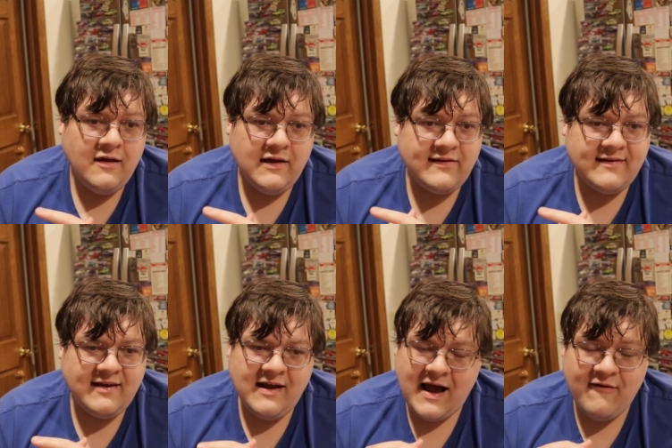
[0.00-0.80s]

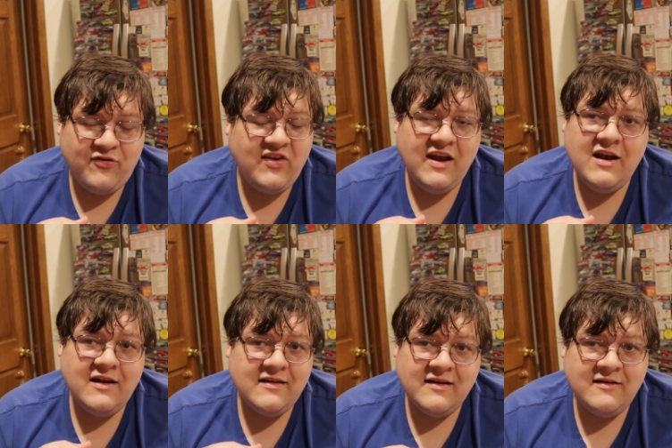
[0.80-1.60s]
It's I've seen
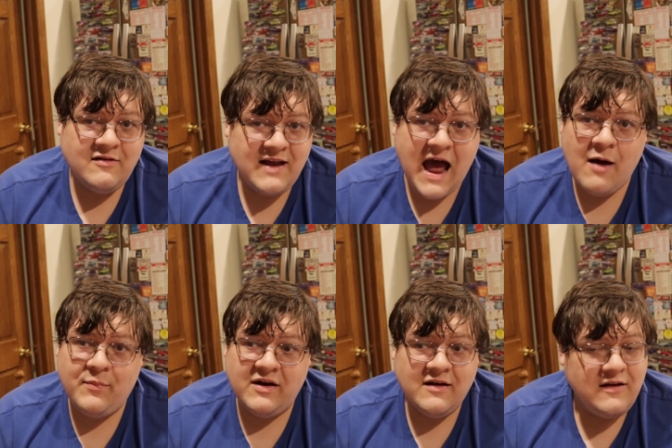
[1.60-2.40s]
it
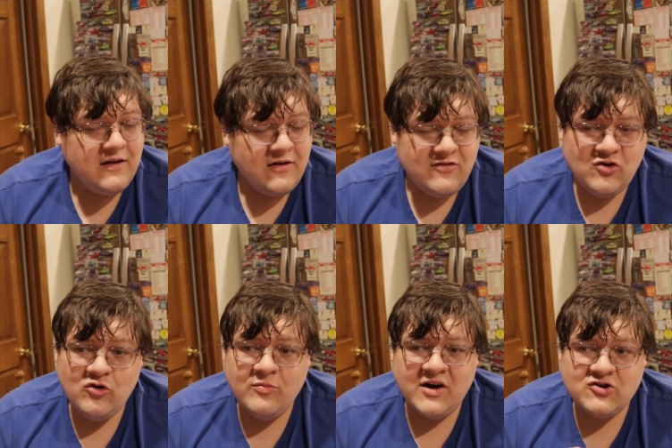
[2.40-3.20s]
happen
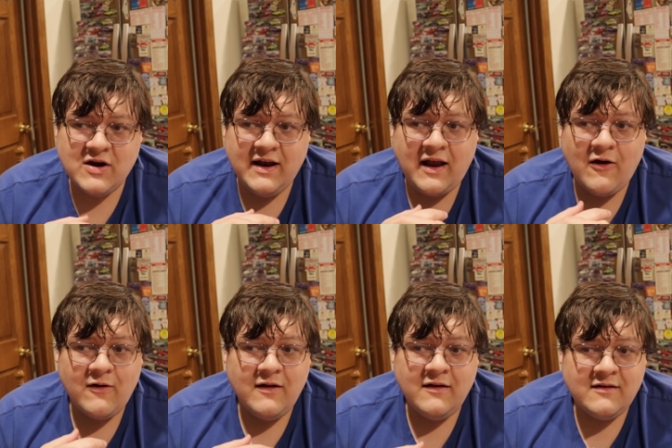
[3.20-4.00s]
too much right now
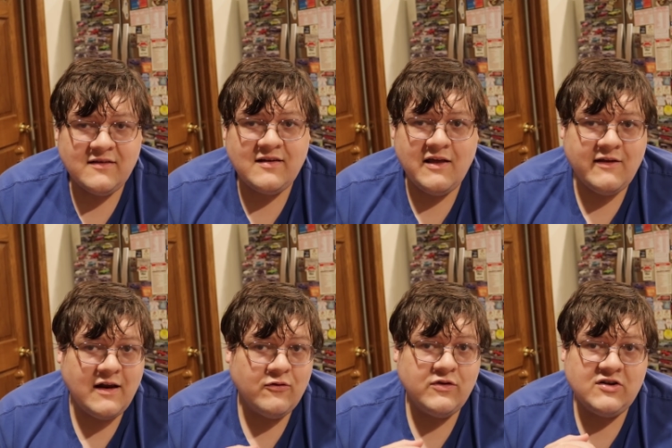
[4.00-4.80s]
to say that
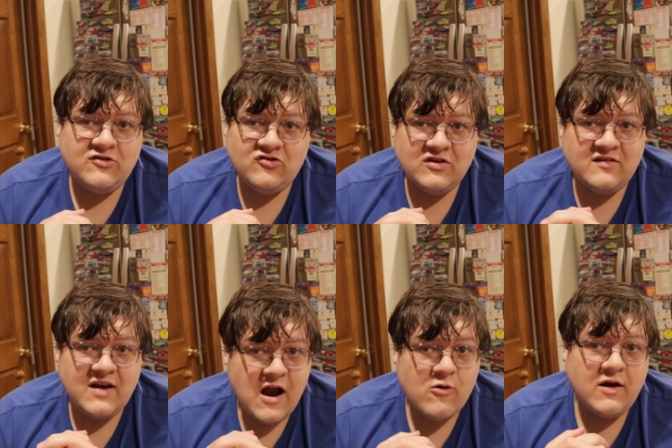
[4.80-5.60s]
Eldlich is just
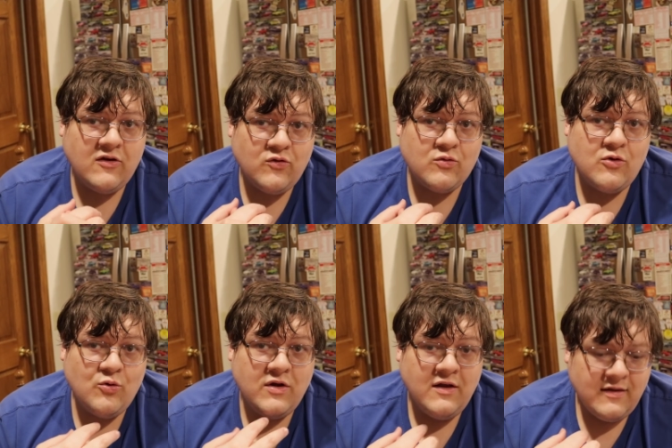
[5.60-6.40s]
tearing
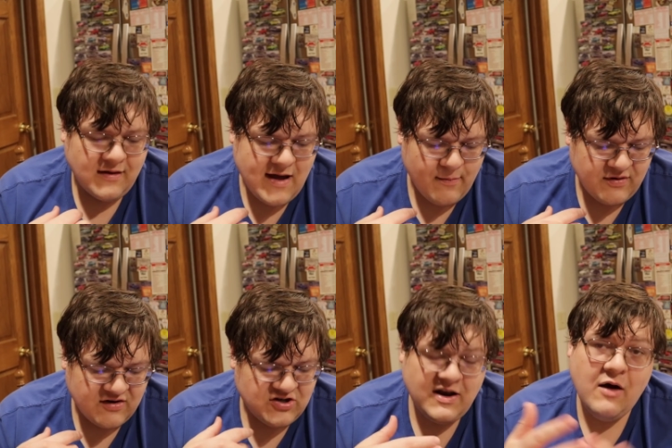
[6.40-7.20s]
through the
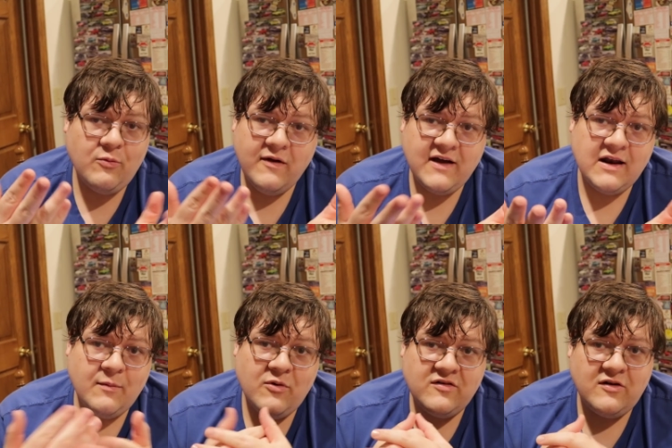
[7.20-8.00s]
competition. Now that we got
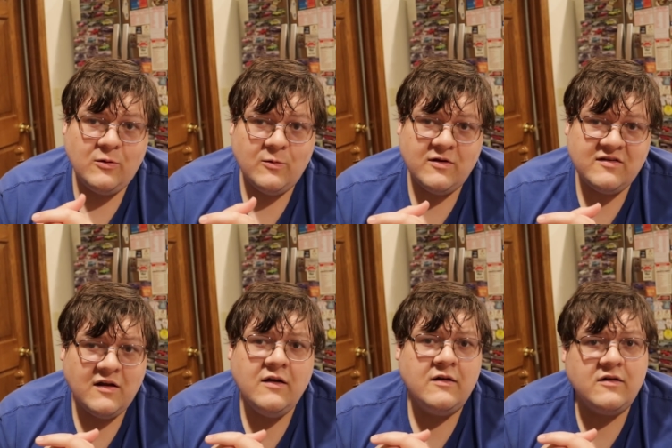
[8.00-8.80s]
numbers to do this,
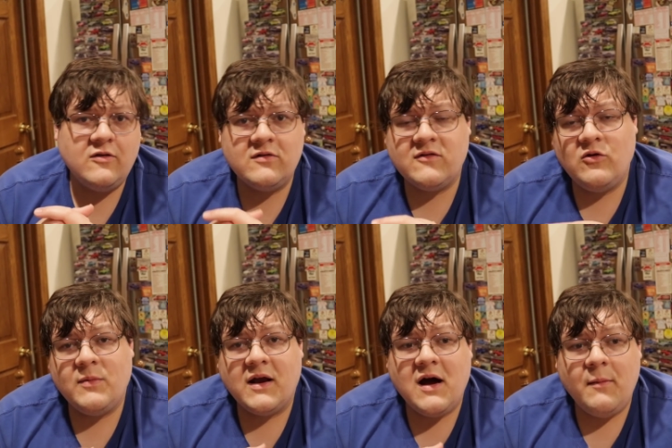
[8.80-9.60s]
to those of you in
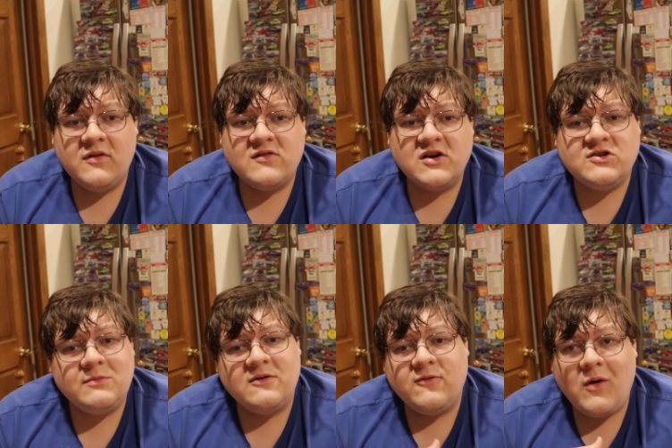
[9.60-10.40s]
my comment section have
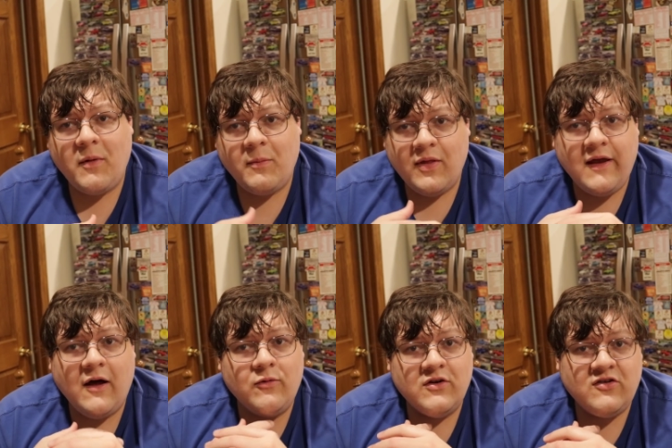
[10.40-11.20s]
been informing me that
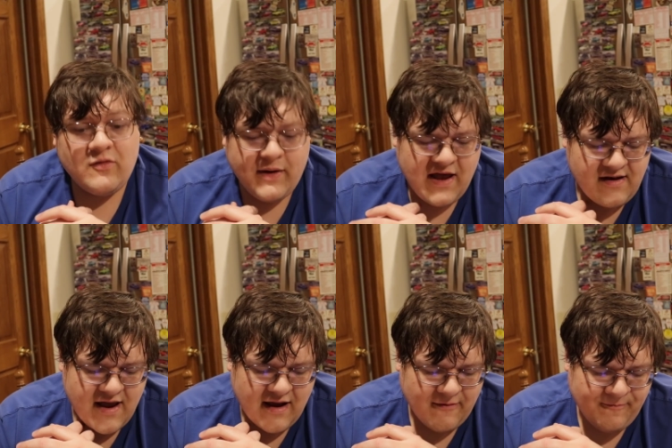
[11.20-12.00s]
Eldlich is a bad
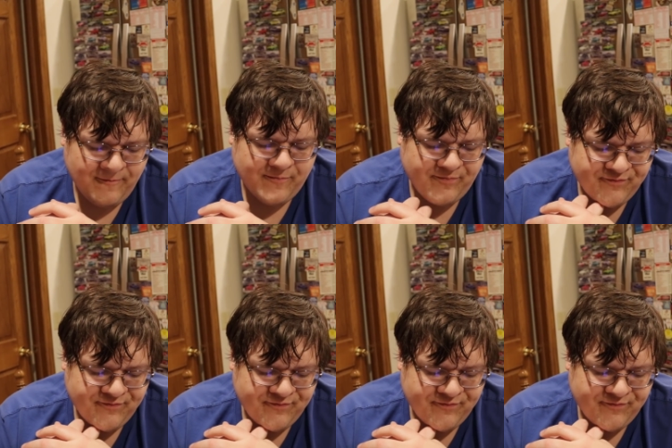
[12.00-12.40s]
deck. Hmm.